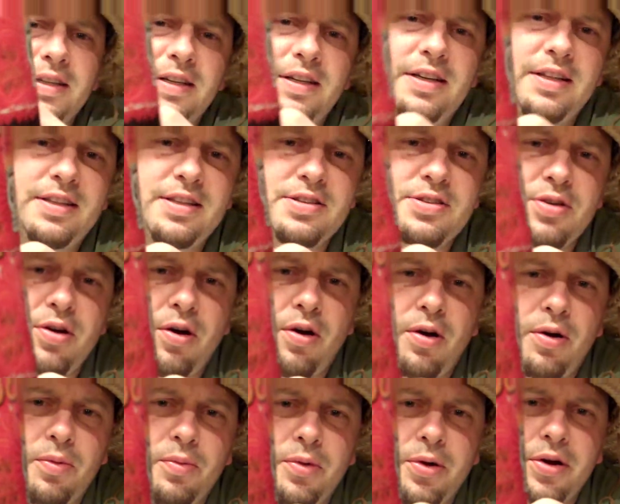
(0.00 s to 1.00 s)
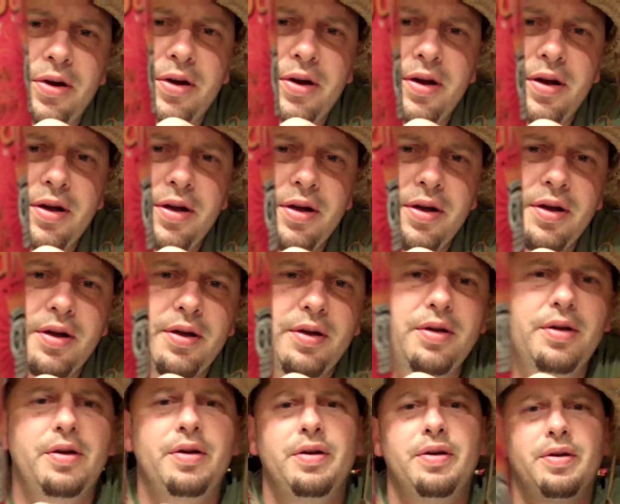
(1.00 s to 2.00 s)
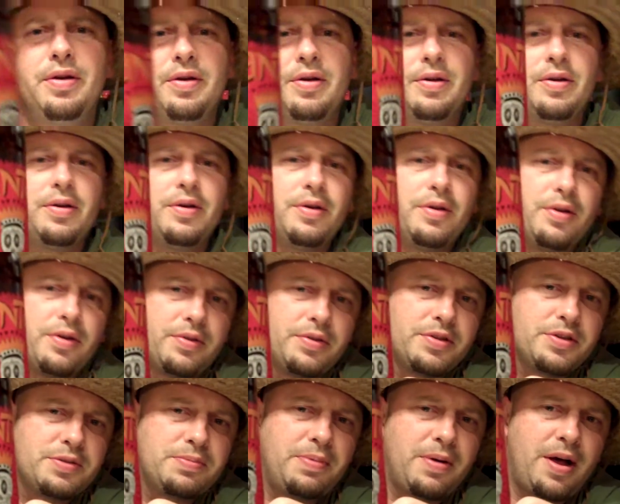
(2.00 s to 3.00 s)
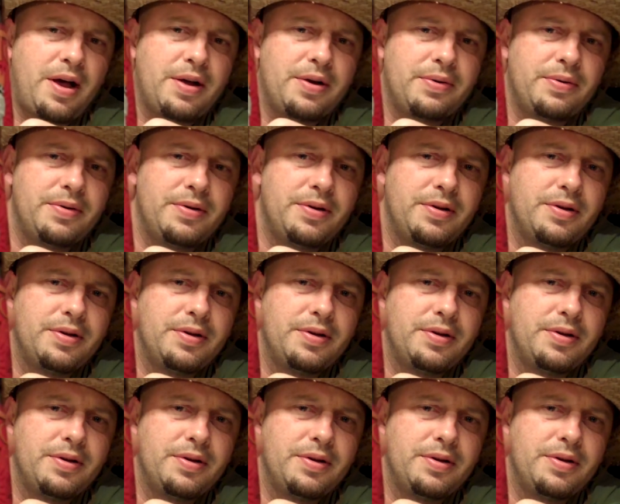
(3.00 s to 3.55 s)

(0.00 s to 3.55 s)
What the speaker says: Look at this artwork on this bottle.